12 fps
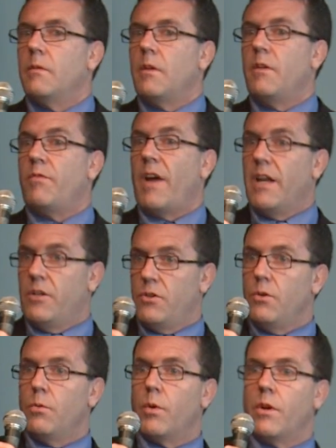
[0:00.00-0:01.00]
If I
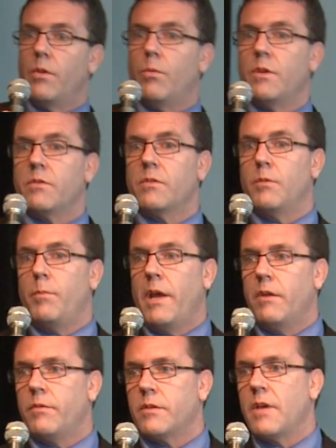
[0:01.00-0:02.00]
do, what are the risks and
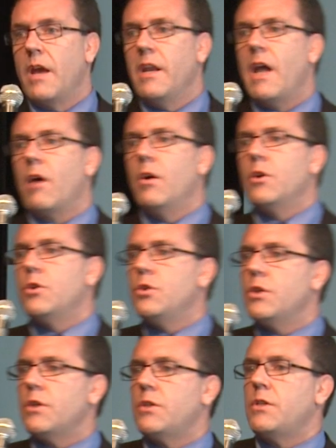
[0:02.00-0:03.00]
benefits? Now, to
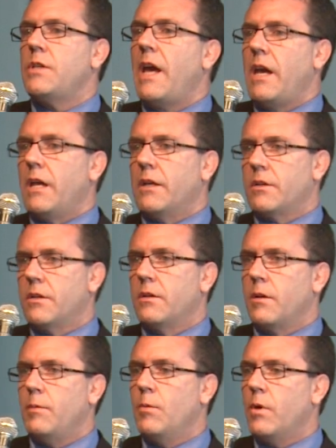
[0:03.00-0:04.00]
just say it,
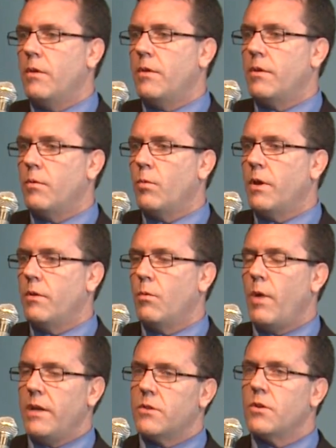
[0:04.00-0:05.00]
I mean, one of the
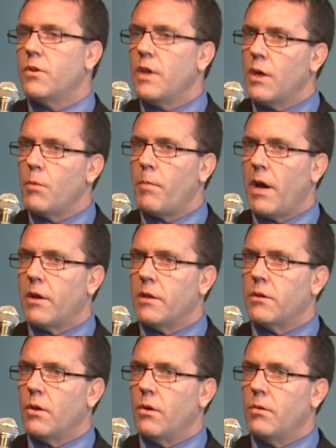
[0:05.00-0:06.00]
ways to think about
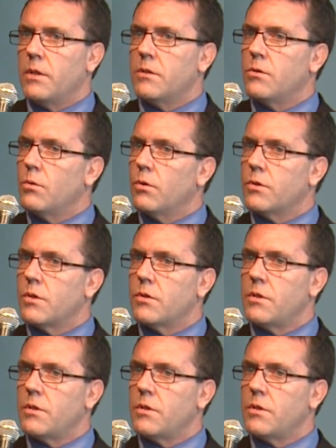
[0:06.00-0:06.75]
it, though, is to also